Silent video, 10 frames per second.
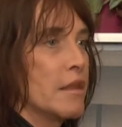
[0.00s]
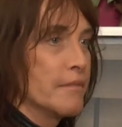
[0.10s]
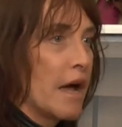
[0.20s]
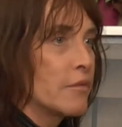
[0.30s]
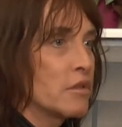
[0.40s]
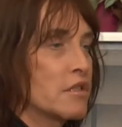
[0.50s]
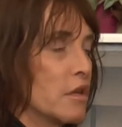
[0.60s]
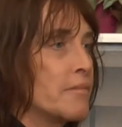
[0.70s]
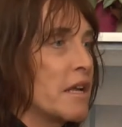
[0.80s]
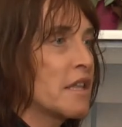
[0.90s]
the main, just do
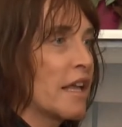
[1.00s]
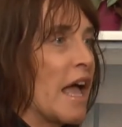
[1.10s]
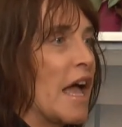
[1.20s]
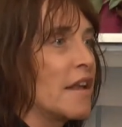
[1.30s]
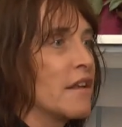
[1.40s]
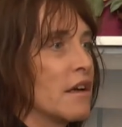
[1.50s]
the best they can.